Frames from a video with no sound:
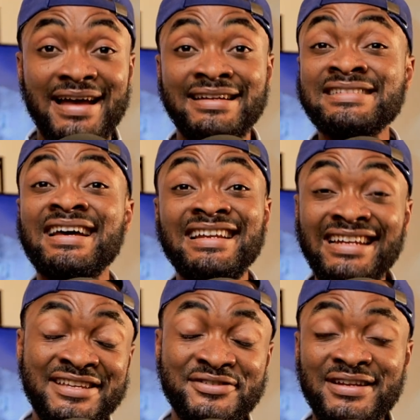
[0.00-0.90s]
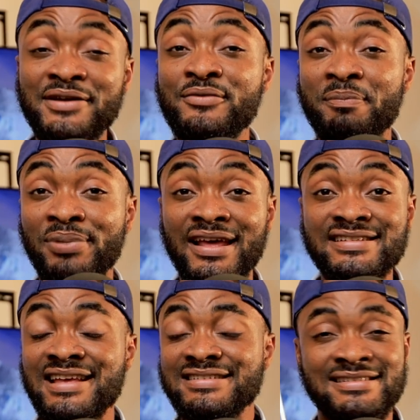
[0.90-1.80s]
This can literally
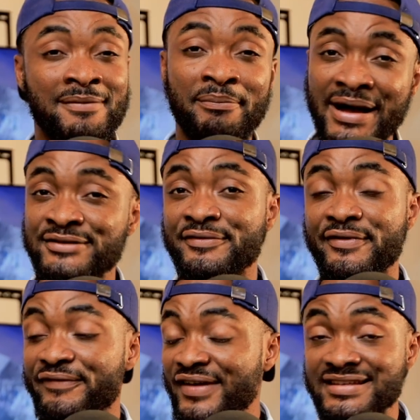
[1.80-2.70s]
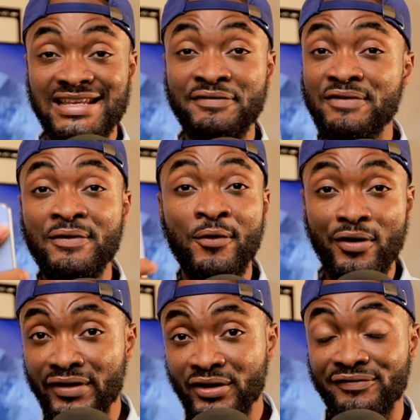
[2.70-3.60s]
replace some parts of your face if you even
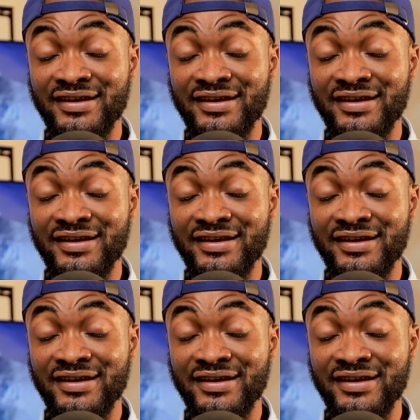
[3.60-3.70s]
cover your